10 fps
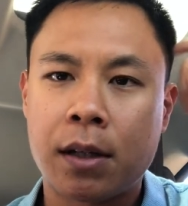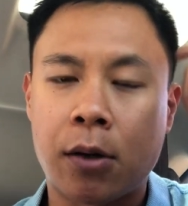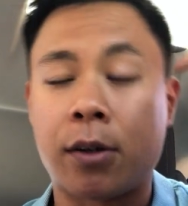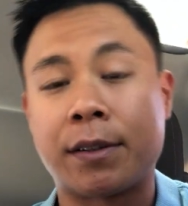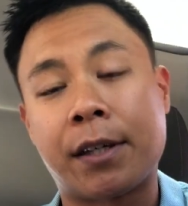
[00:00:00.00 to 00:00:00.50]

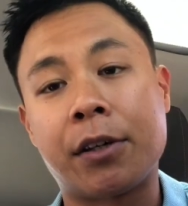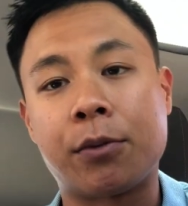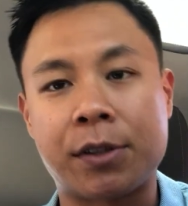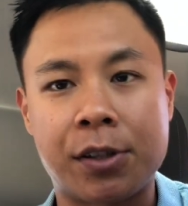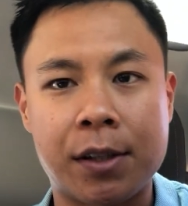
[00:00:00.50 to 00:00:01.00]
Oh, I'll tell you
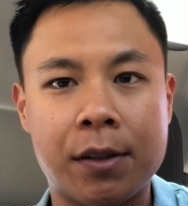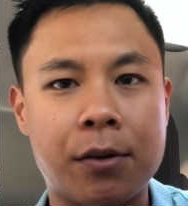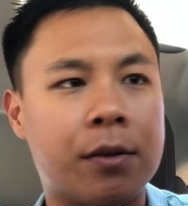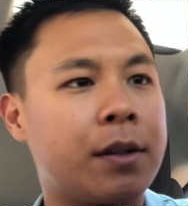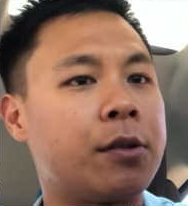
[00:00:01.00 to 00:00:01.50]
what you need to
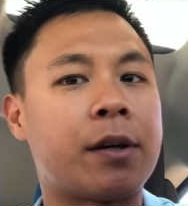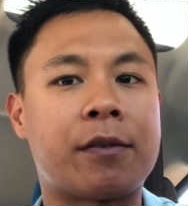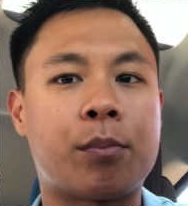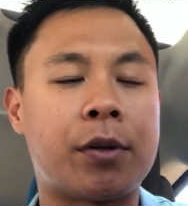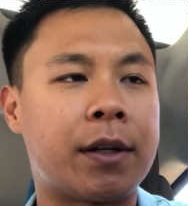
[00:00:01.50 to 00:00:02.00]
do. You have
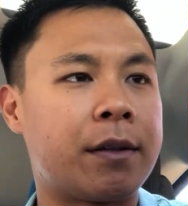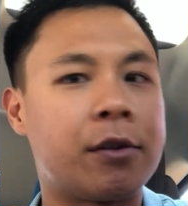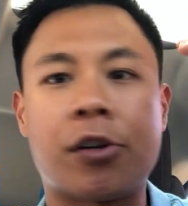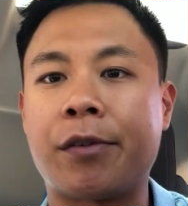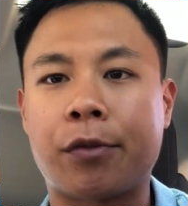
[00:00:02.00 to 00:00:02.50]
to put in
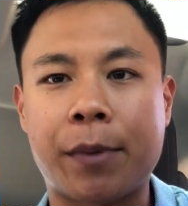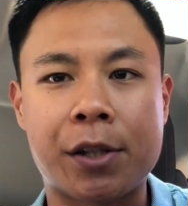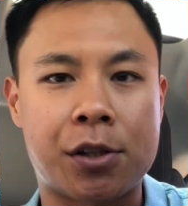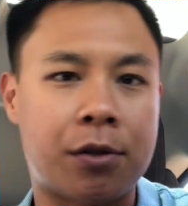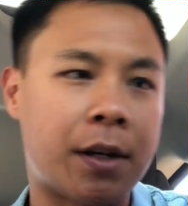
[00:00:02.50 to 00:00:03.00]
your
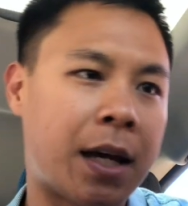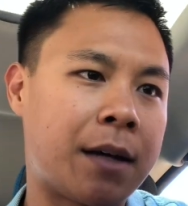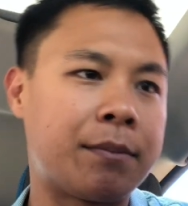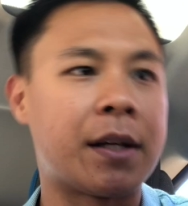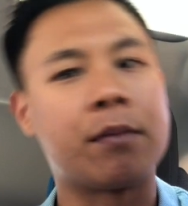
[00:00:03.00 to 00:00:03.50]
information, your
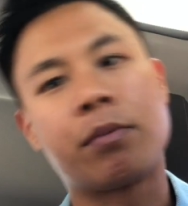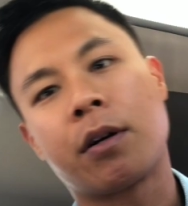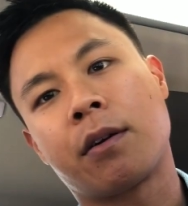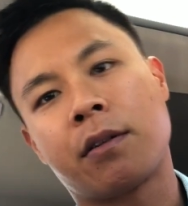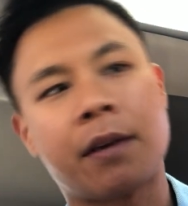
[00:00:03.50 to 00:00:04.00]
name, date of
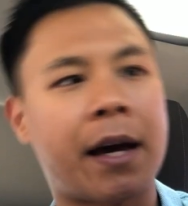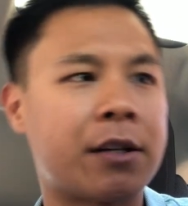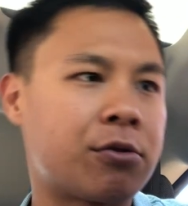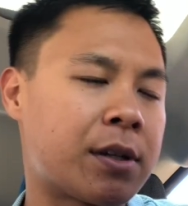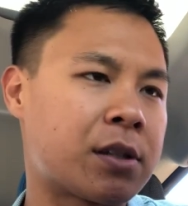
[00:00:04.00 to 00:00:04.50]
birth,
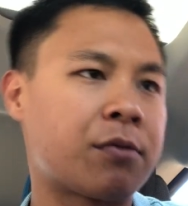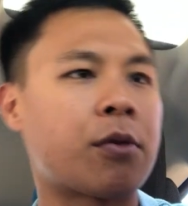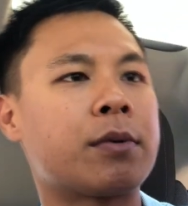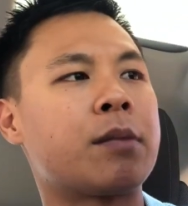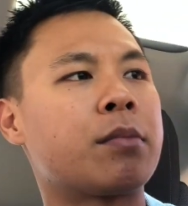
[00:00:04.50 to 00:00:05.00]
address,
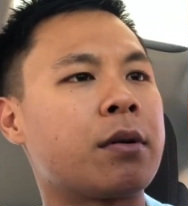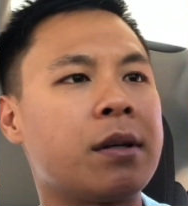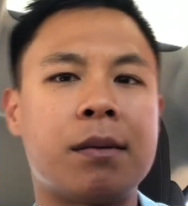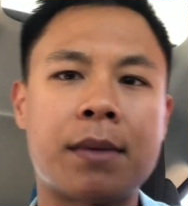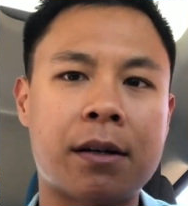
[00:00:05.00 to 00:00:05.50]
phone number,
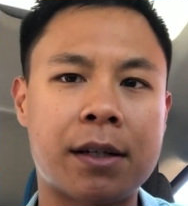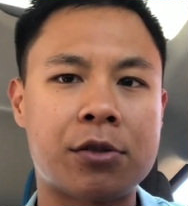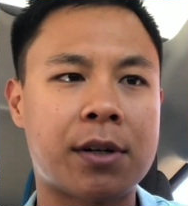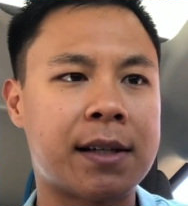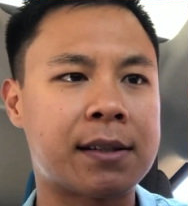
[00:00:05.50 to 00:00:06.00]
email
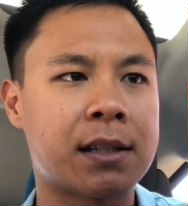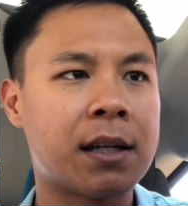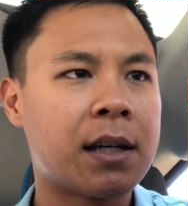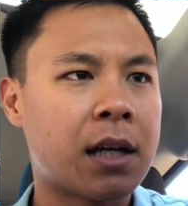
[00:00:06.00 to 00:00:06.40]
address.